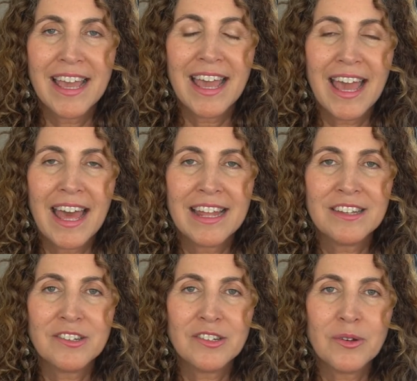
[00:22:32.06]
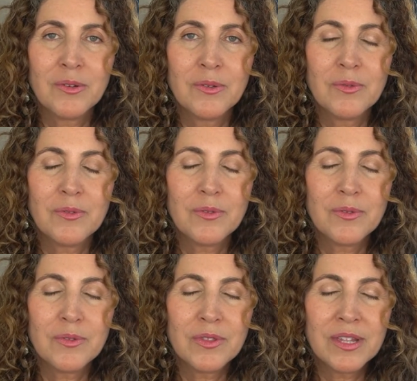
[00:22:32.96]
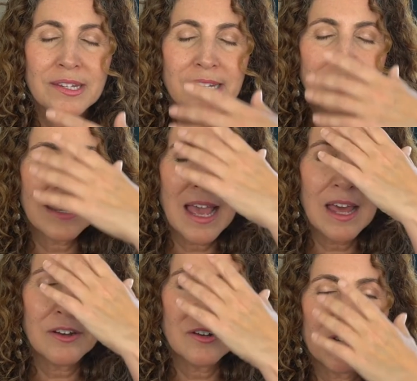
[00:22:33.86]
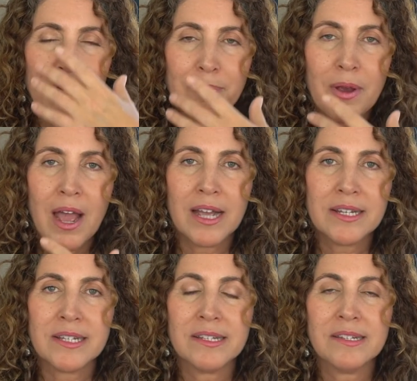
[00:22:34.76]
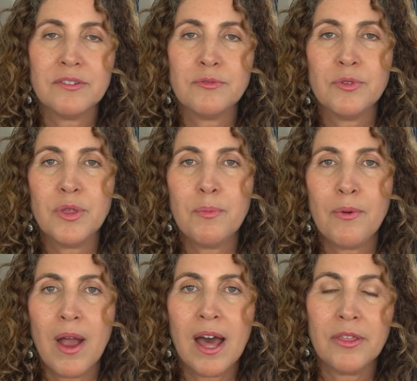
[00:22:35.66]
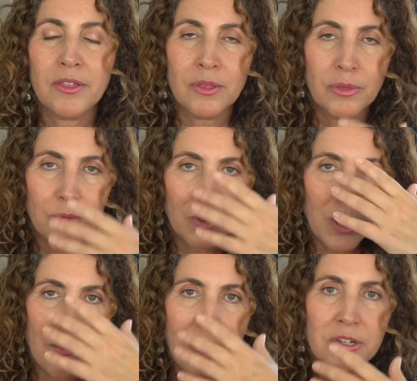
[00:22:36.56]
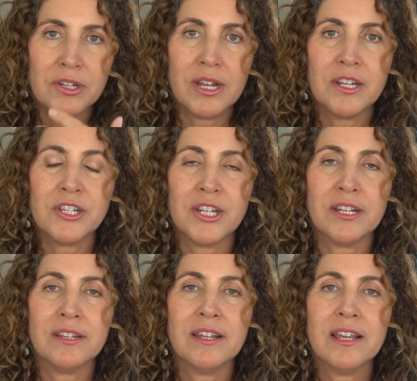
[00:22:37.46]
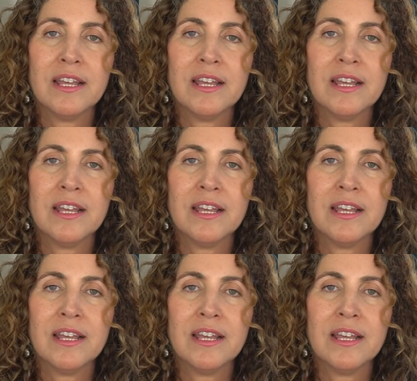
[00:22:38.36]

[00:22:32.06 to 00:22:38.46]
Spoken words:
And so this is an energy practice through the breath and through the imagination